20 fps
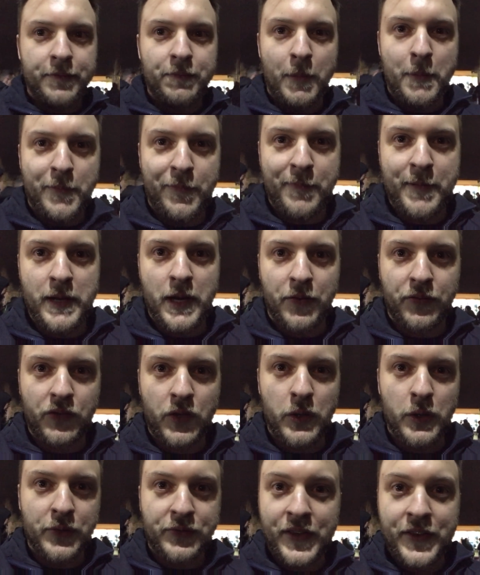Bobby Firmino
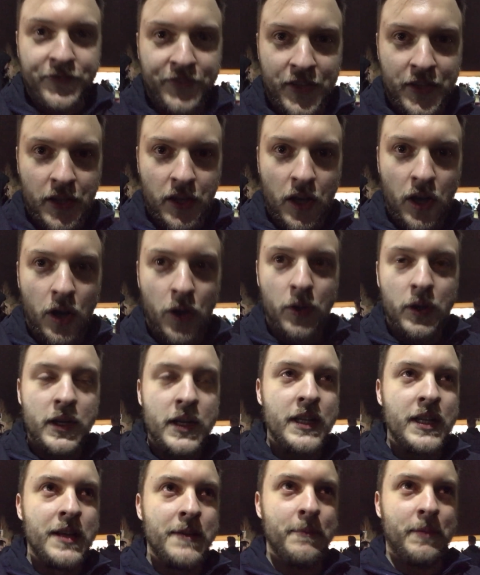scores, didn't see the goal,
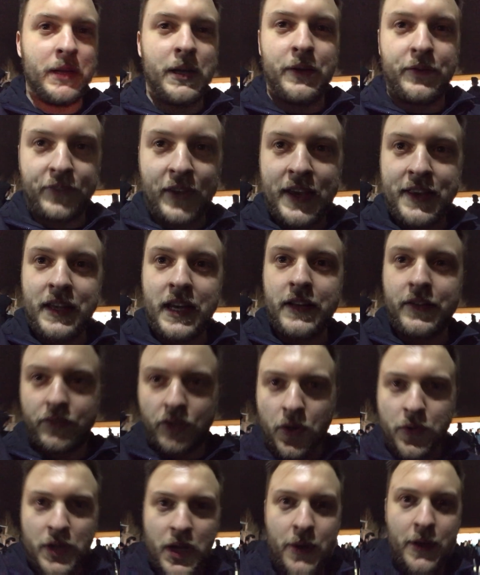but I'll take that
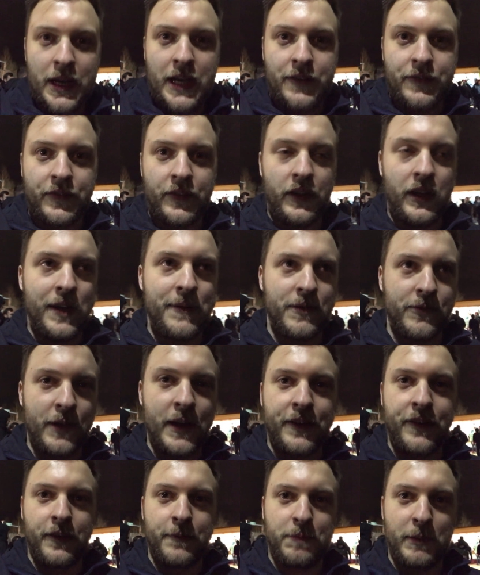2-0 at half time. The
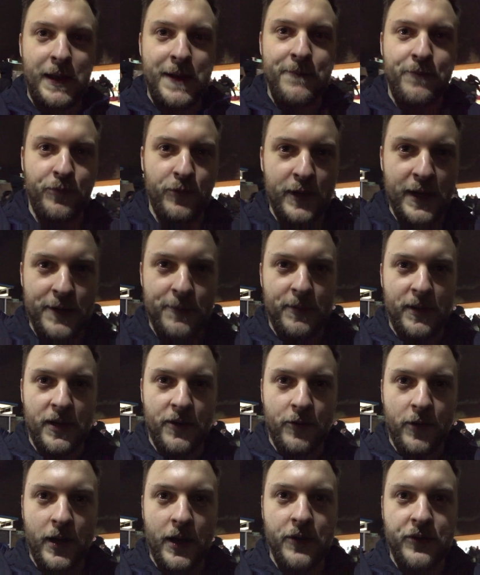Reds are playing pretty, pretty
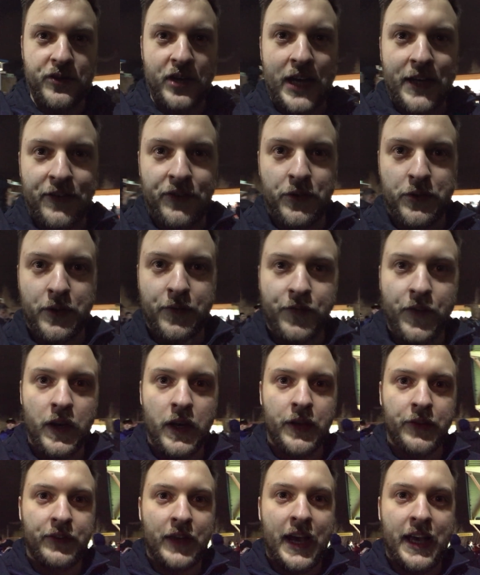well. Chan scored the
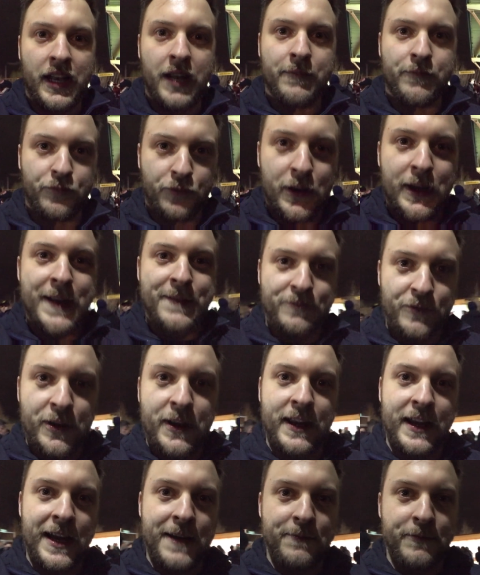first, and I'm pretty,
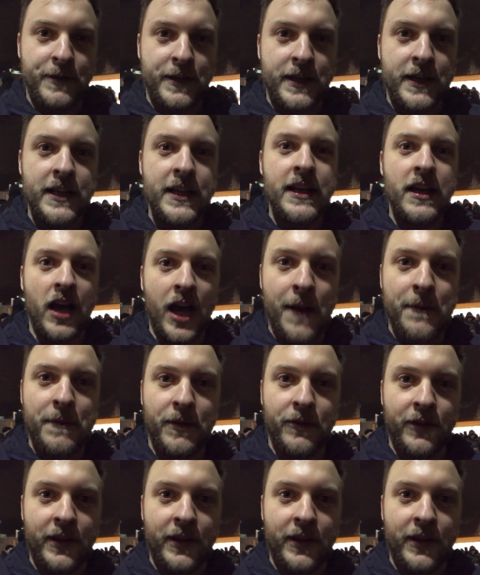pretty happy. Up the